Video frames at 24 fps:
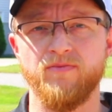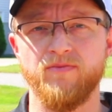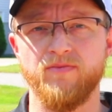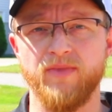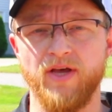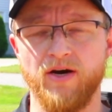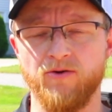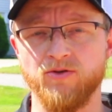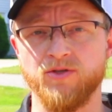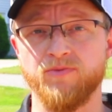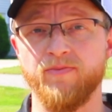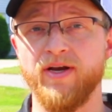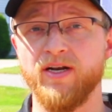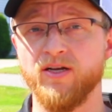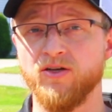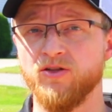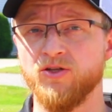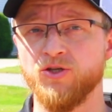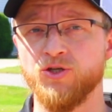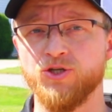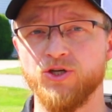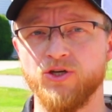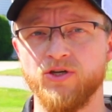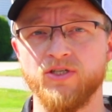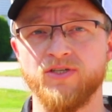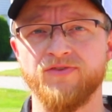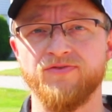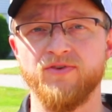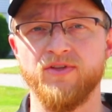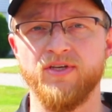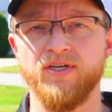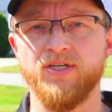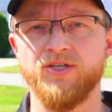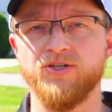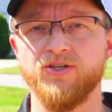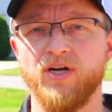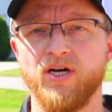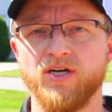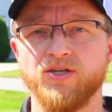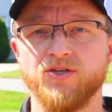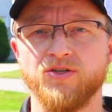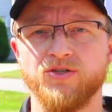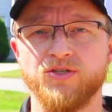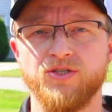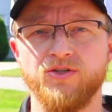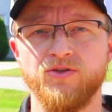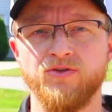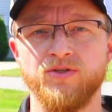That was medical insurance for the
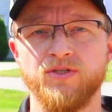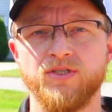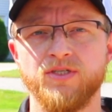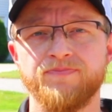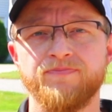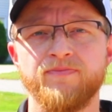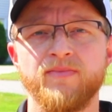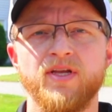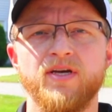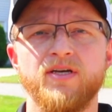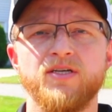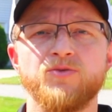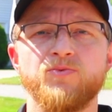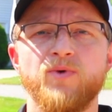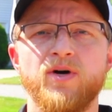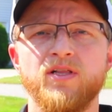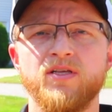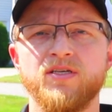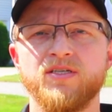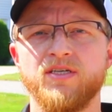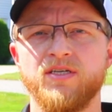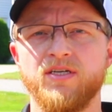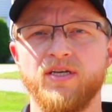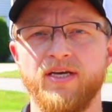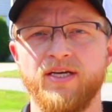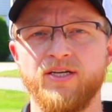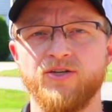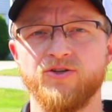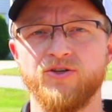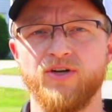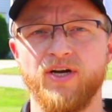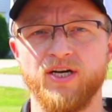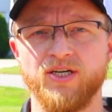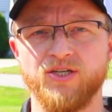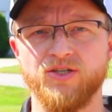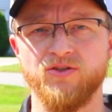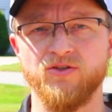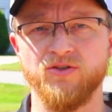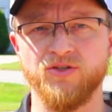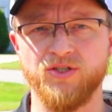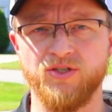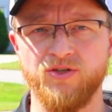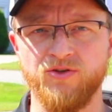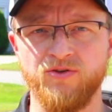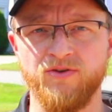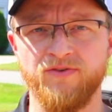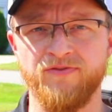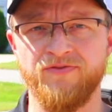international students, as well as an international
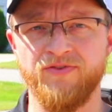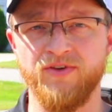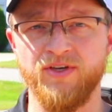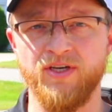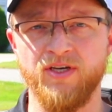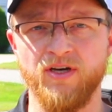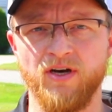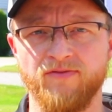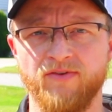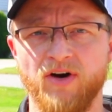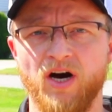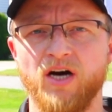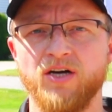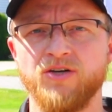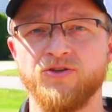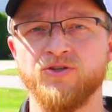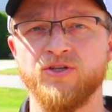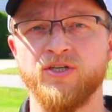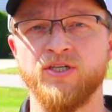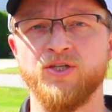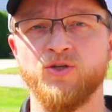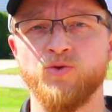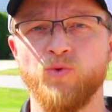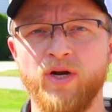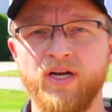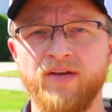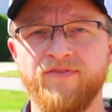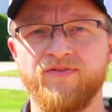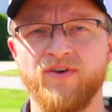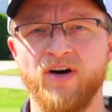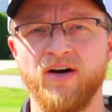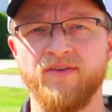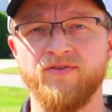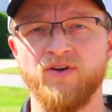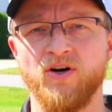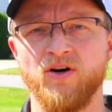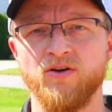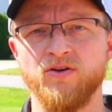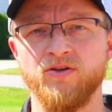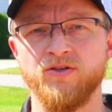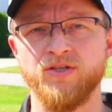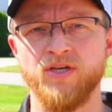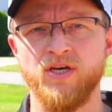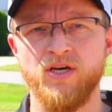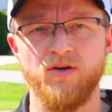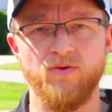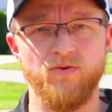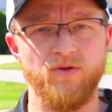student fee of
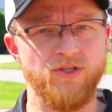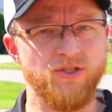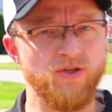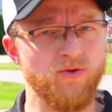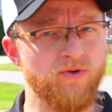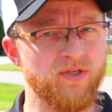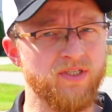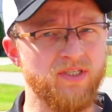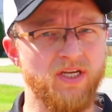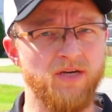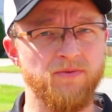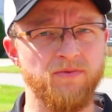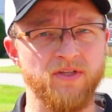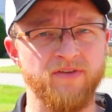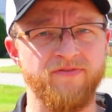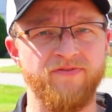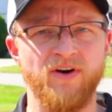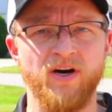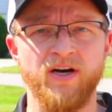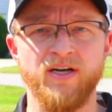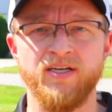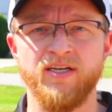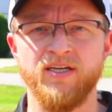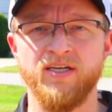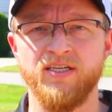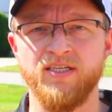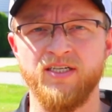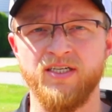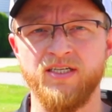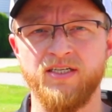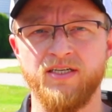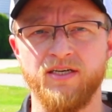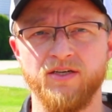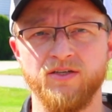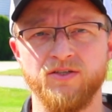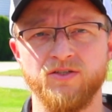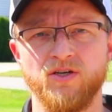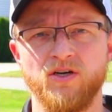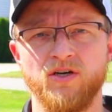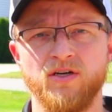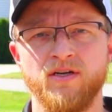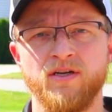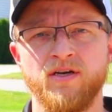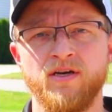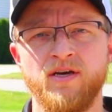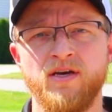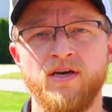$125, which I wasn't able to find any details on.